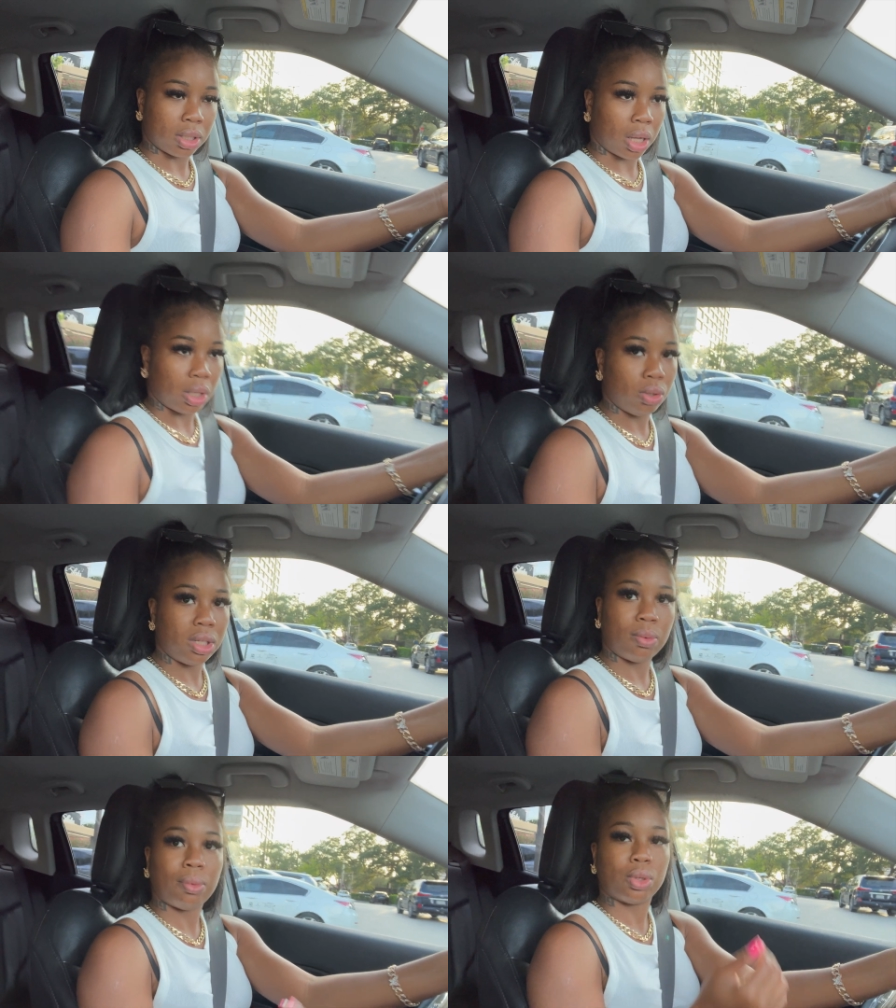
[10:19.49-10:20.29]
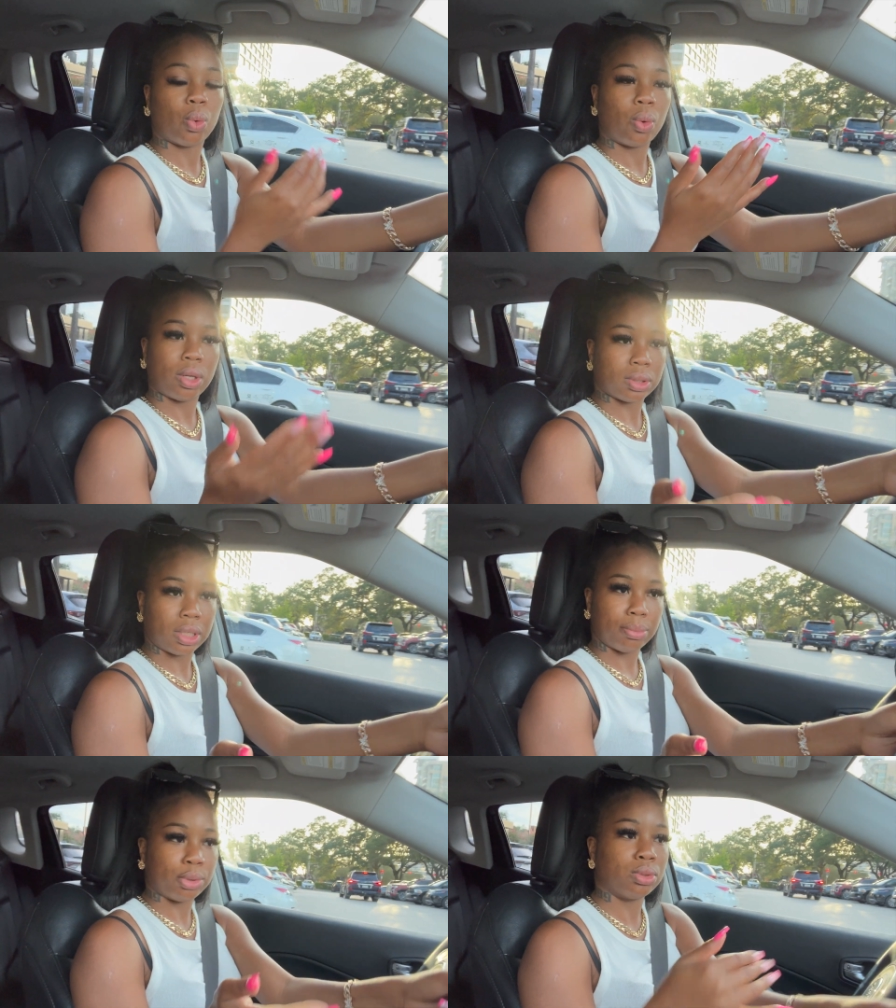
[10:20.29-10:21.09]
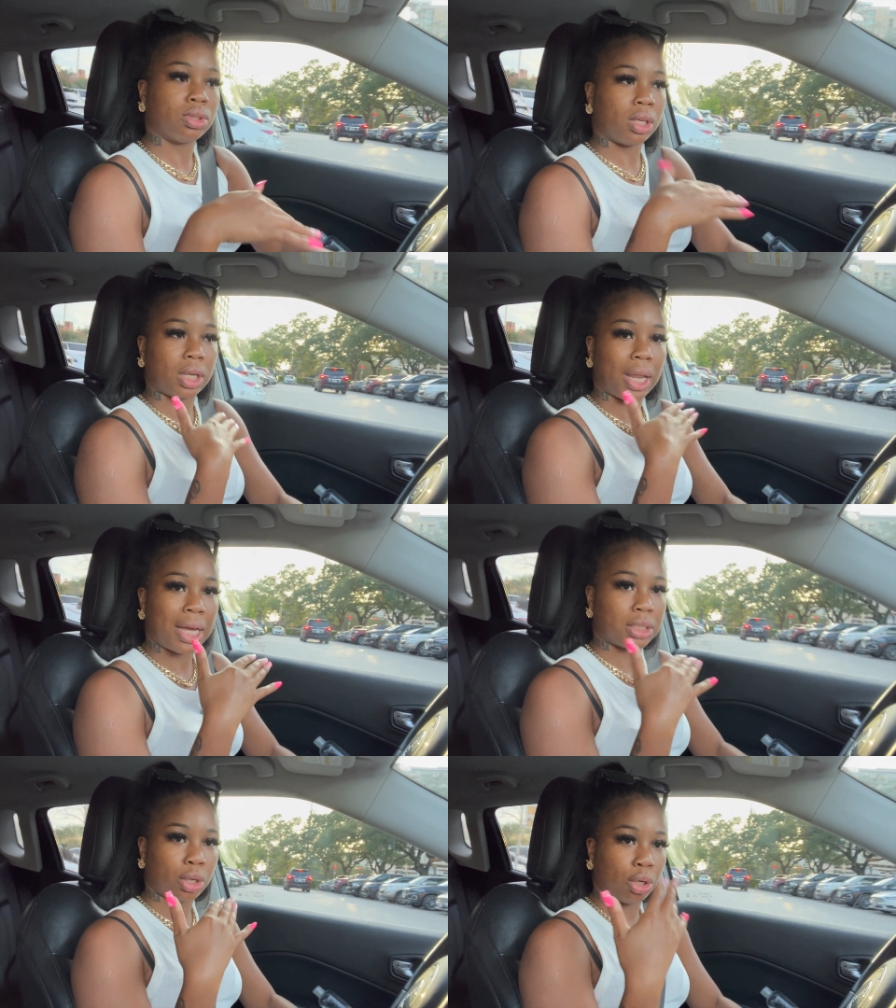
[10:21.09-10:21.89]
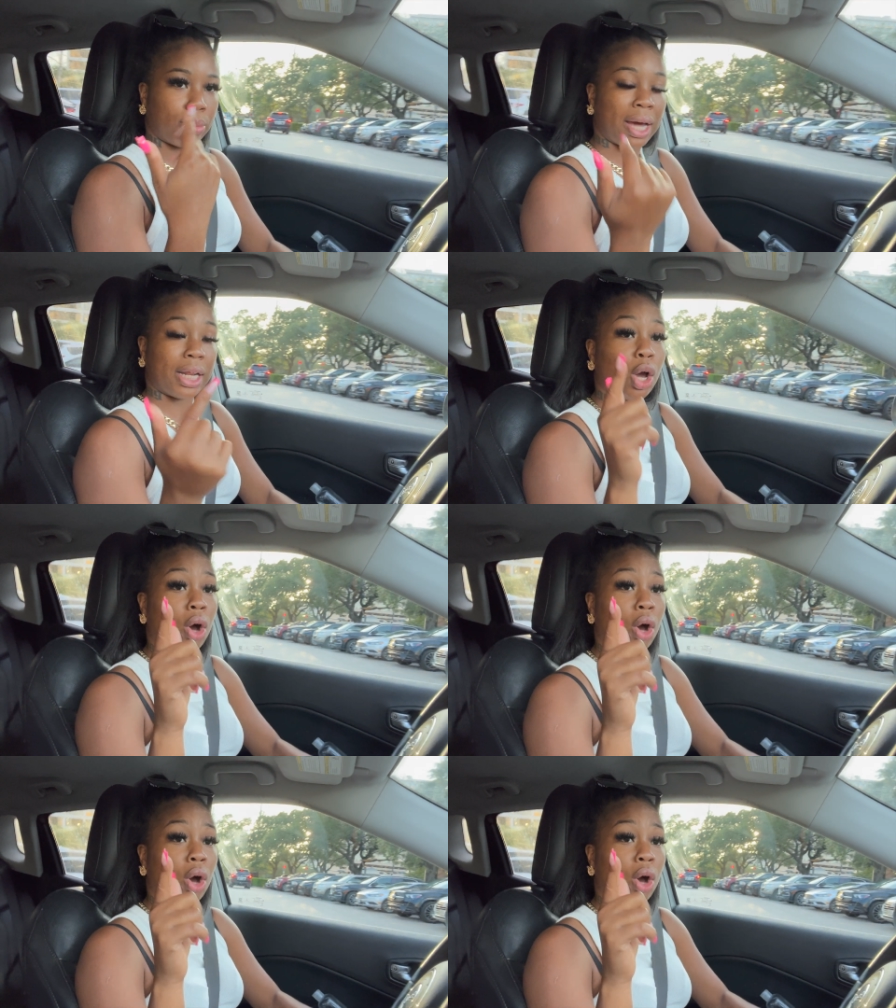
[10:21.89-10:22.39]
Like you need the one with the oils in it, boo, so it can last long in your body.